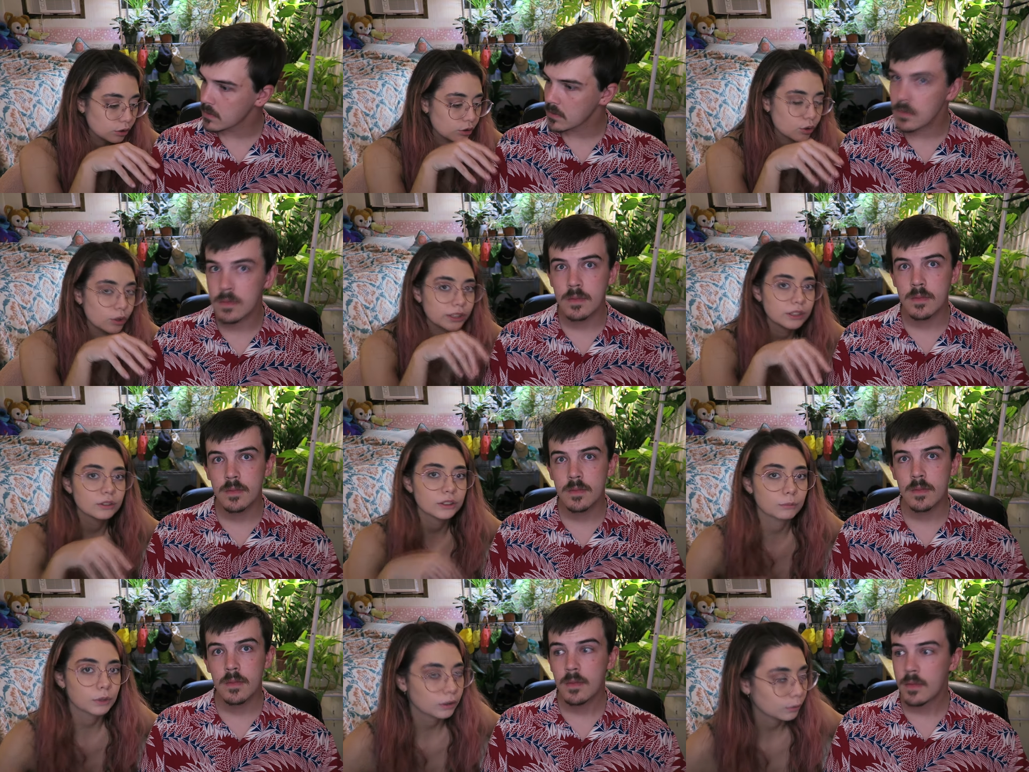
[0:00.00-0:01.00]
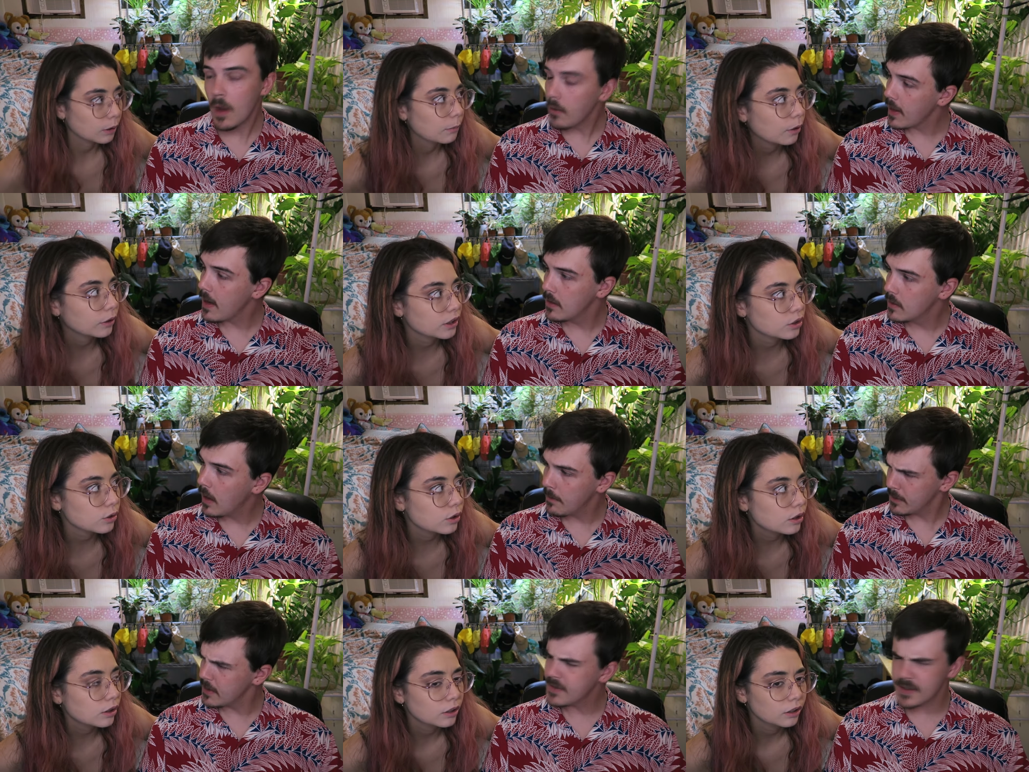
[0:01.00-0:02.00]
Speaker 1: droid you can, with the oh, remote oh, yeah. control. I
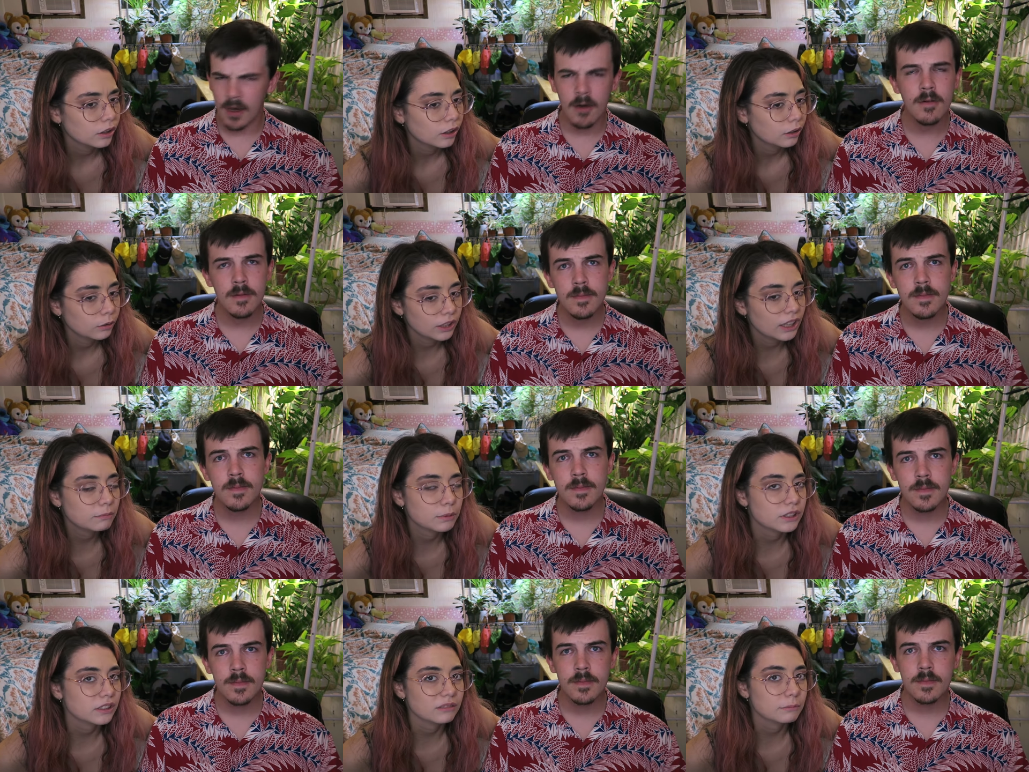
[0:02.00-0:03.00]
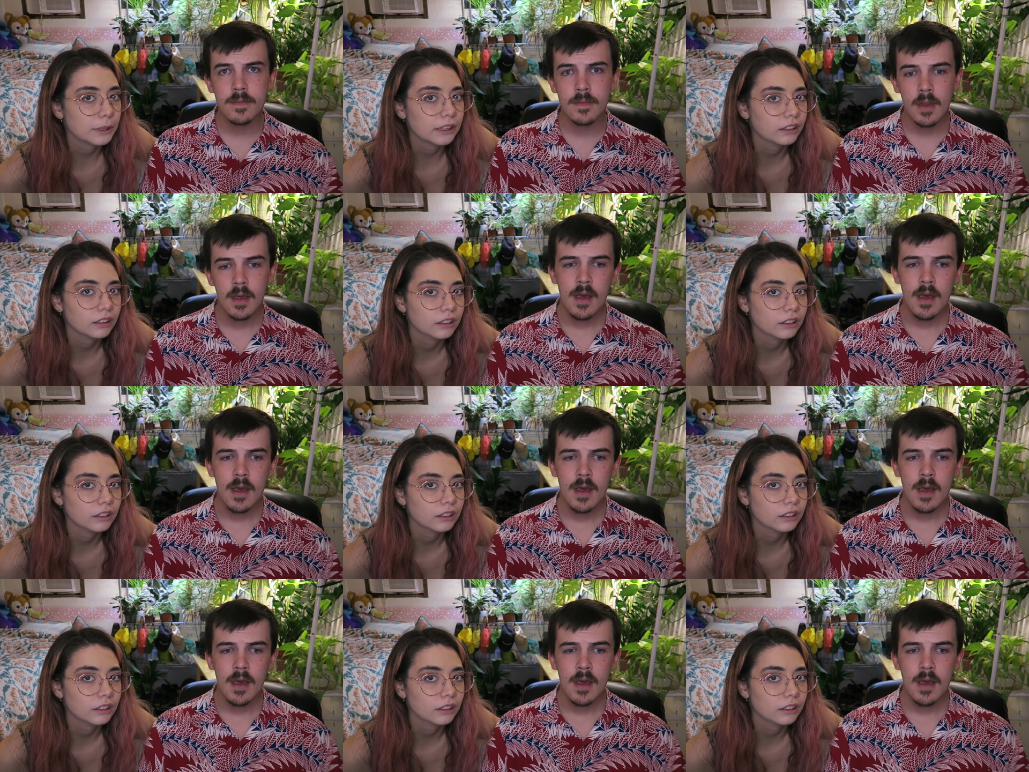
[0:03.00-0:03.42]
believe so. Well, that puts it in B.